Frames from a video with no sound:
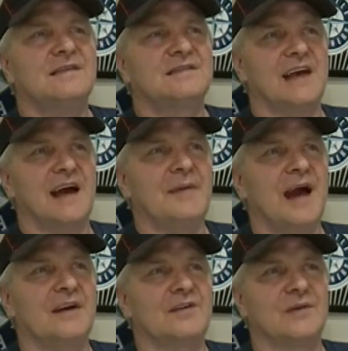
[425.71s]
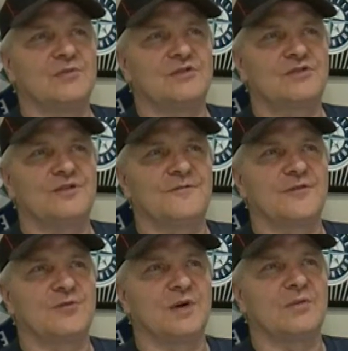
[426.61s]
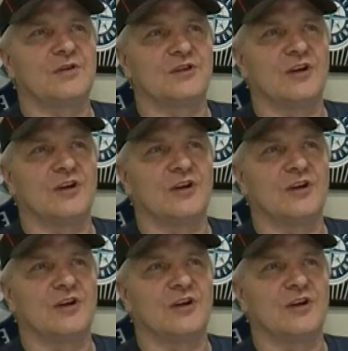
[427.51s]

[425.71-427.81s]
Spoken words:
Sam Haggerty was 2 for 3 with an